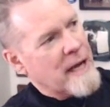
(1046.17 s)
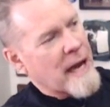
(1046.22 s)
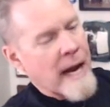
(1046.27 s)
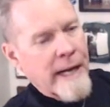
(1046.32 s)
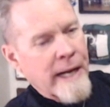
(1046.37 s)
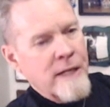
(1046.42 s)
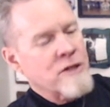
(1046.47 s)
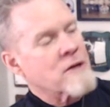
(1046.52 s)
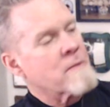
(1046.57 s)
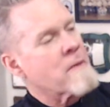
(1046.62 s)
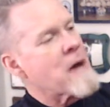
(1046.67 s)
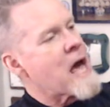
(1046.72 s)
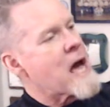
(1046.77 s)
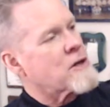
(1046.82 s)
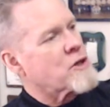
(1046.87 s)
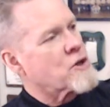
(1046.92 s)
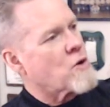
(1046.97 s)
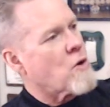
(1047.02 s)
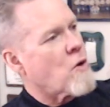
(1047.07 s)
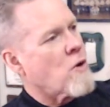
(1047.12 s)
And I got some
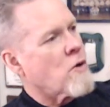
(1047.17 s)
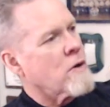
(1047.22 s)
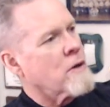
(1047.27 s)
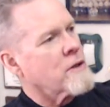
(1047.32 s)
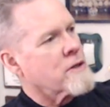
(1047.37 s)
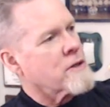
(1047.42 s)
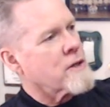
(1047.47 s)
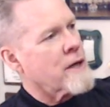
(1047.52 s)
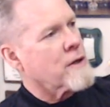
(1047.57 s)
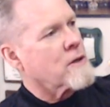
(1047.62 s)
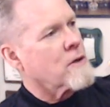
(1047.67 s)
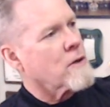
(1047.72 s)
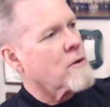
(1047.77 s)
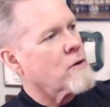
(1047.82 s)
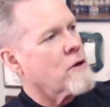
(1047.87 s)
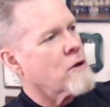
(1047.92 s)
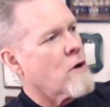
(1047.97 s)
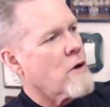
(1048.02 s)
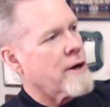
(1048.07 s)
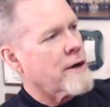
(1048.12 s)
asshole lieutenant
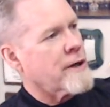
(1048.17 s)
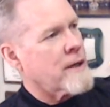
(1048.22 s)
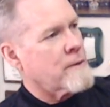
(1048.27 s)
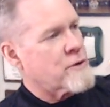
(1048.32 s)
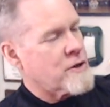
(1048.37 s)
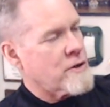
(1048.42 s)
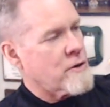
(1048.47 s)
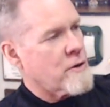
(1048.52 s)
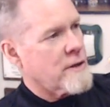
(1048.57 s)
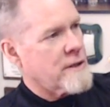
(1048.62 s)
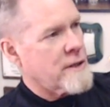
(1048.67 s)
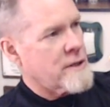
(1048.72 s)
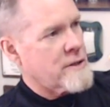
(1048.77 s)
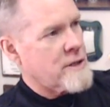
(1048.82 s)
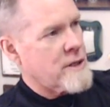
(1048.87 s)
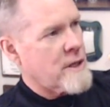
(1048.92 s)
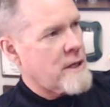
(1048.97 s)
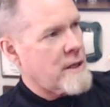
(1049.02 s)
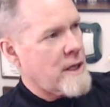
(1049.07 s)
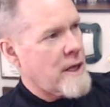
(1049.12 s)
colonel lawyer at MCRD
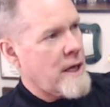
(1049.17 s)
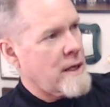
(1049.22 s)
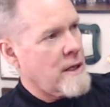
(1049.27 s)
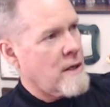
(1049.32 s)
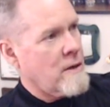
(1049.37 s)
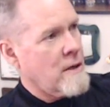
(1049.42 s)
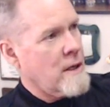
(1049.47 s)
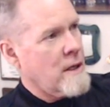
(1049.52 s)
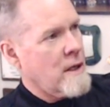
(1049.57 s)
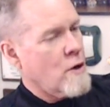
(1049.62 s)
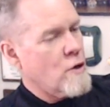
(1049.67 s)
San Diego